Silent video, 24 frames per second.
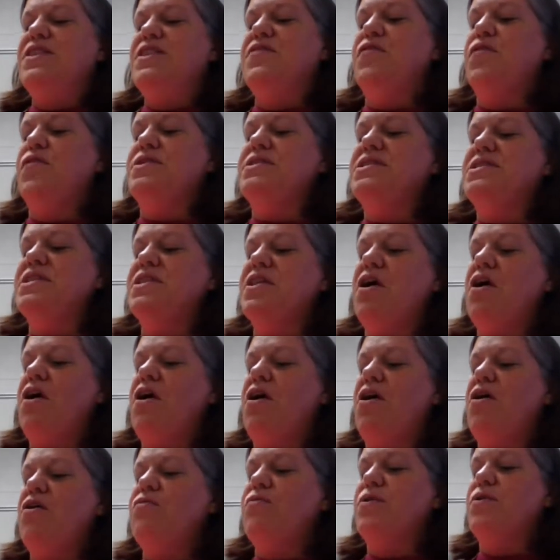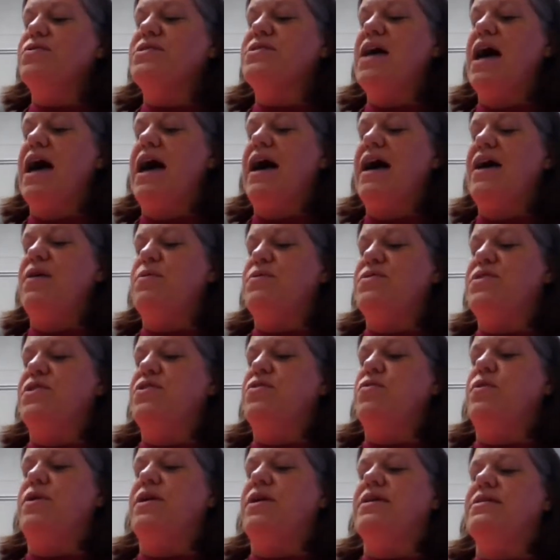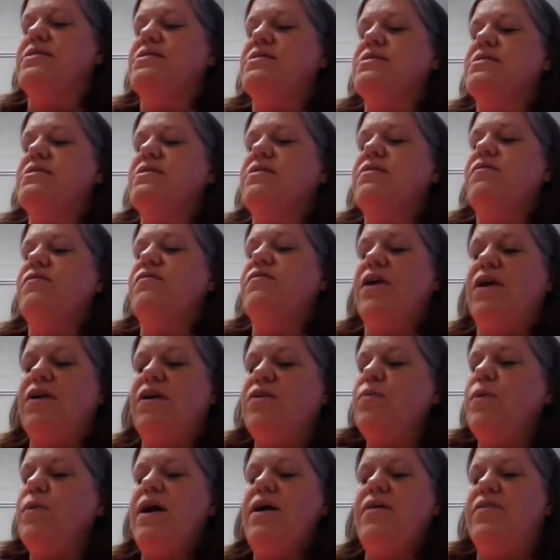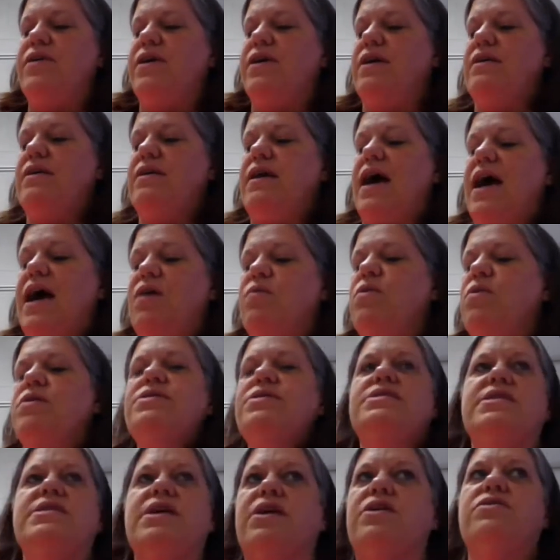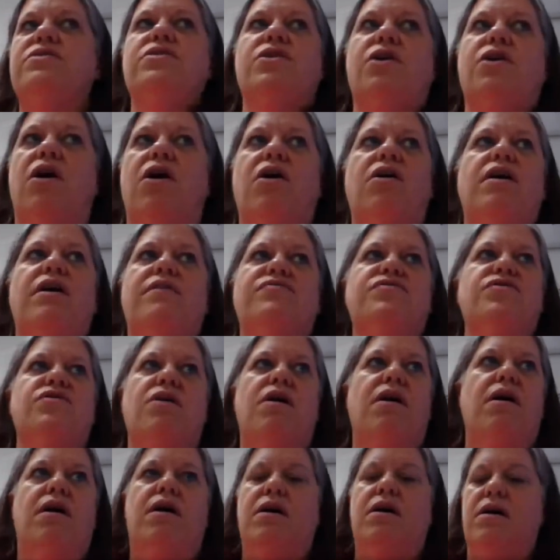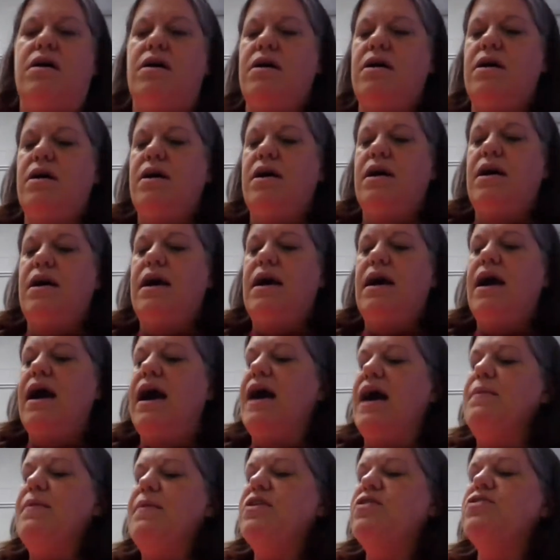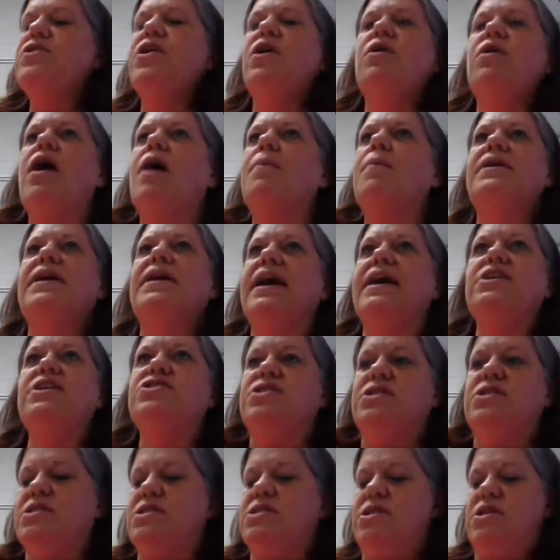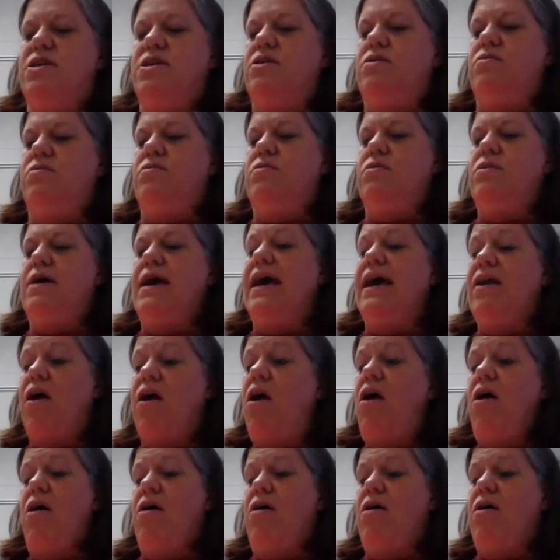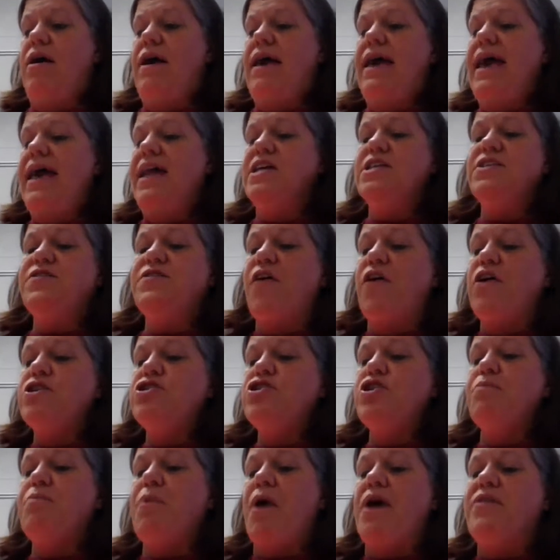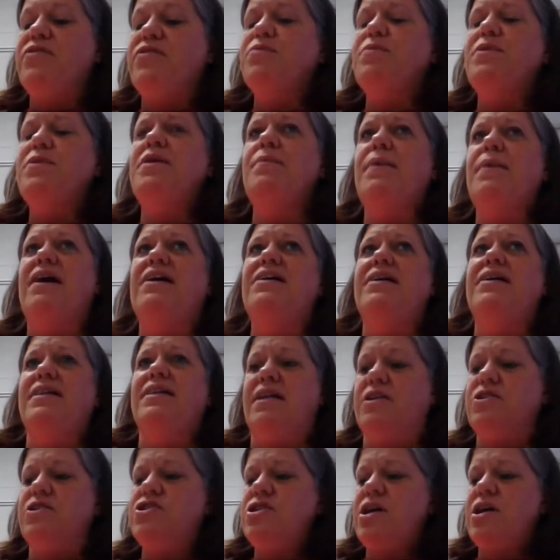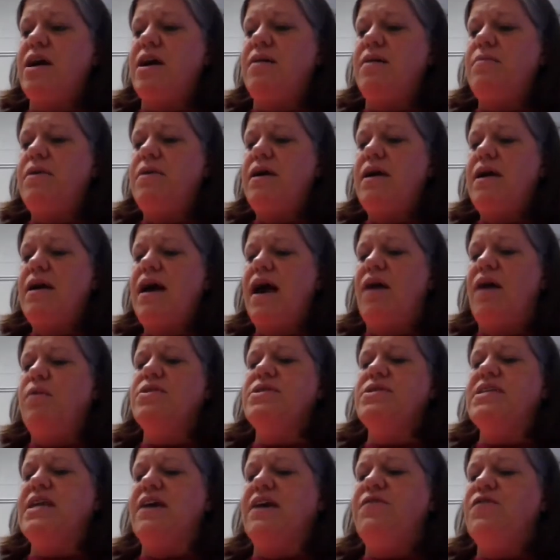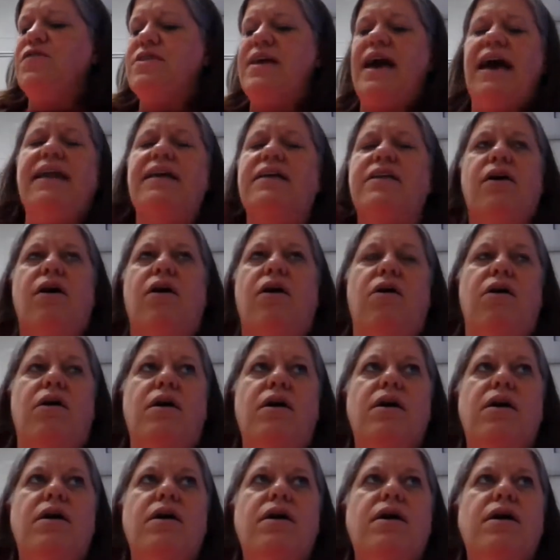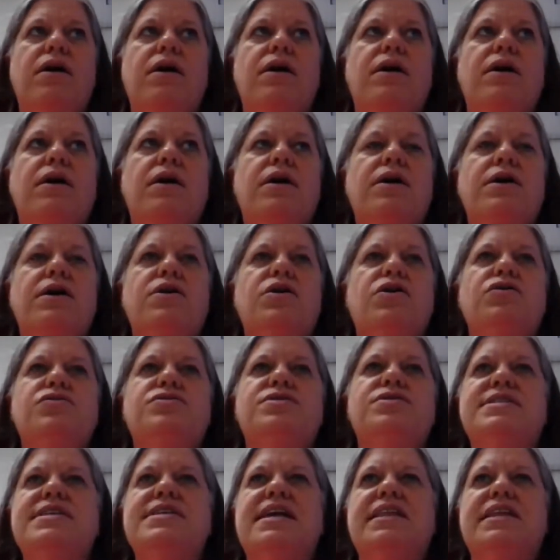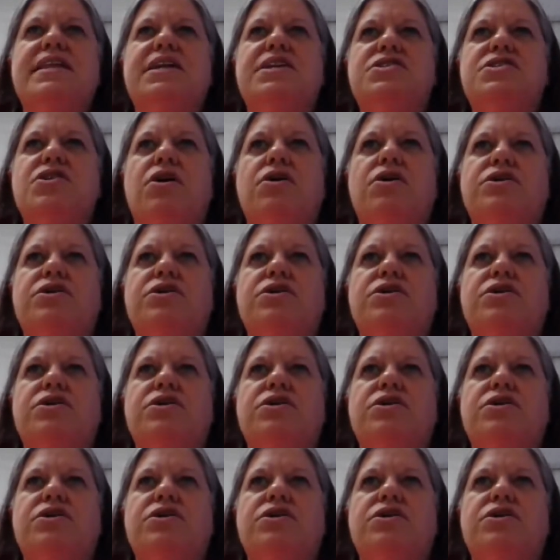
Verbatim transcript: The voice in the hall rose high with annoyance. Very well, then. I won't sell you the car after all. I'm under no obligations to you at all. And as far as you're bothering me about it at lunchtime, I won't stand for that at all. Who does it sound like he's